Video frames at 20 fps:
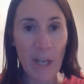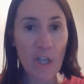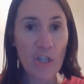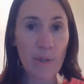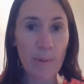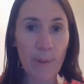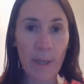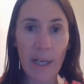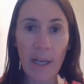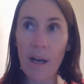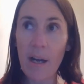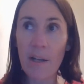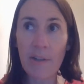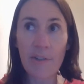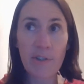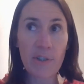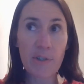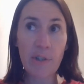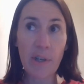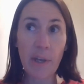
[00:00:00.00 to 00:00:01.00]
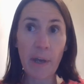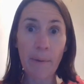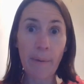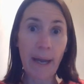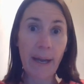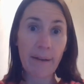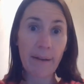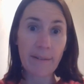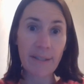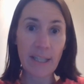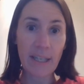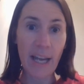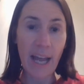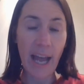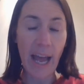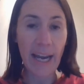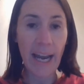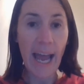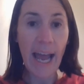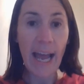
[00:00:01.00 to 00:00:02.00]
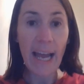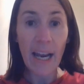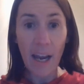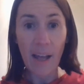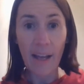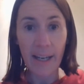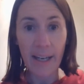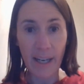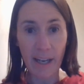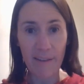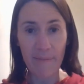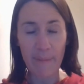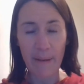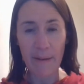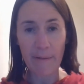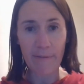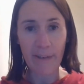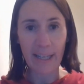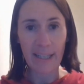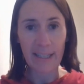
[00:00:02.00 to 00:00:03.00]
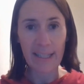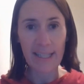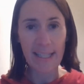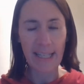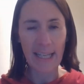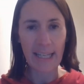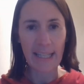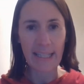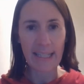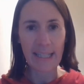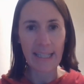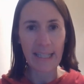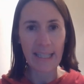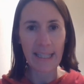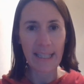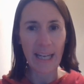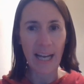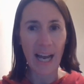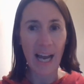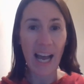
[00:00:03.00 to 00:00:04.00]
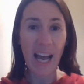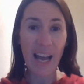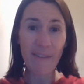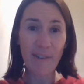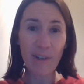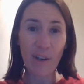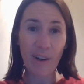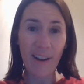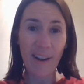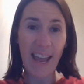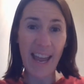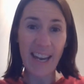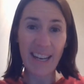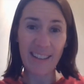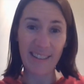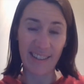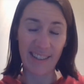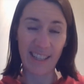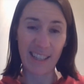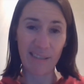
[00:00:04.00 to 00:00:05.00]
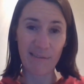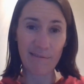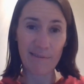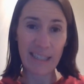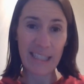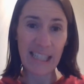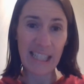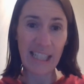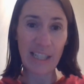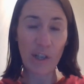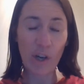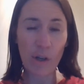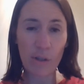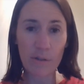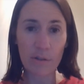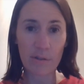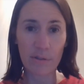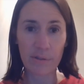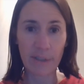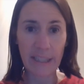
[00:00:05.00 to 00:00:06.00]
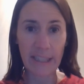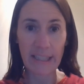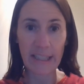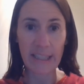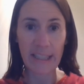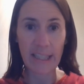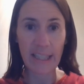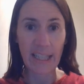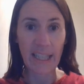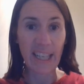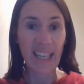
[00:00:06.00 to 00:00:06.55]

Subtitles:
So I can't just go out and act like I've been vaccinated. I haven't got anything really concrete.